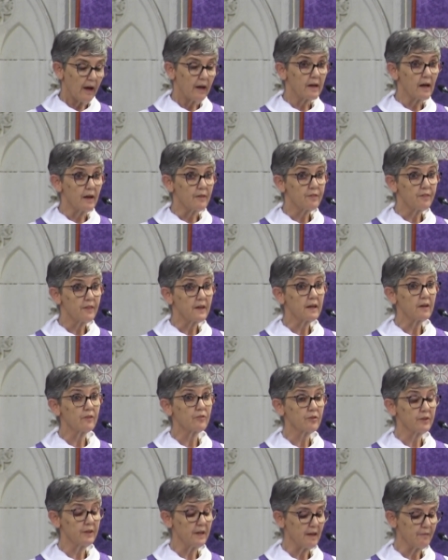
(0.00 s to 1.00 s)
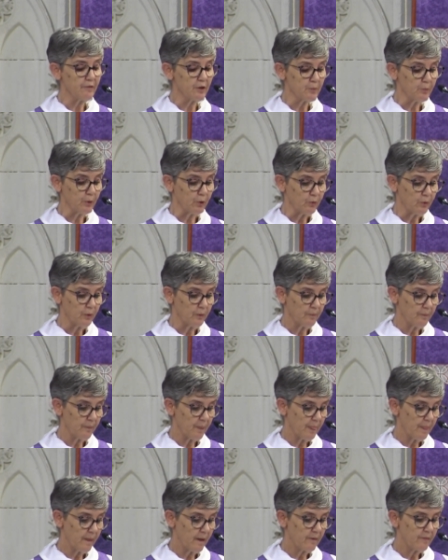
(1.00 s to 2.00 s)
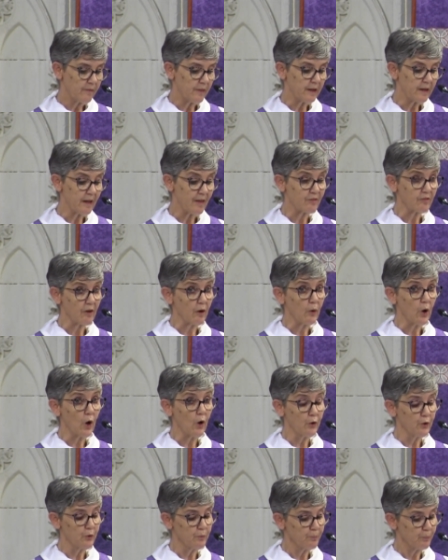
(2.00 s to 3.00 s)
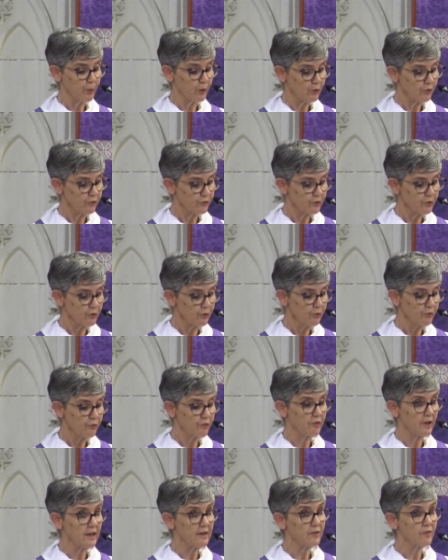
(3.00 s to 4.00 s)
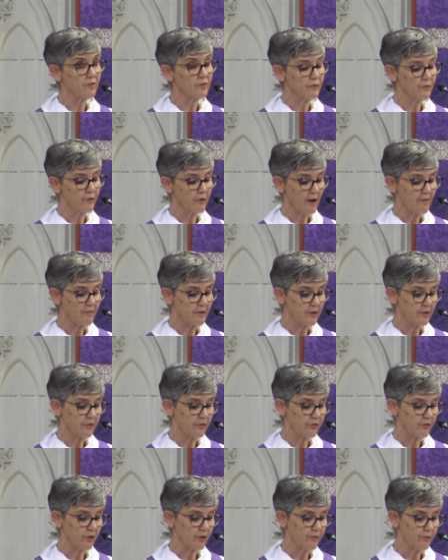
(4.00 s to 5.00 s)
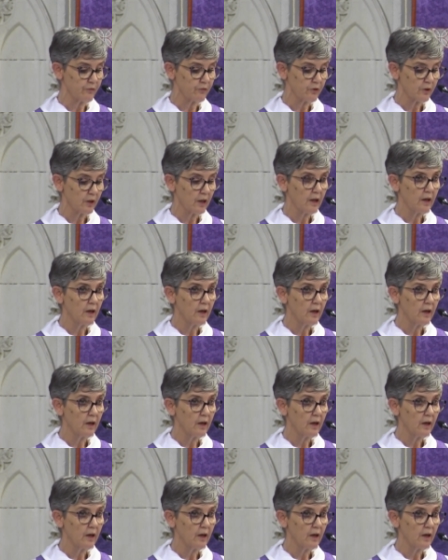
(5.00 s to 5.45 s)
And I think it's inevitable that as our own personal centres of gravity shift,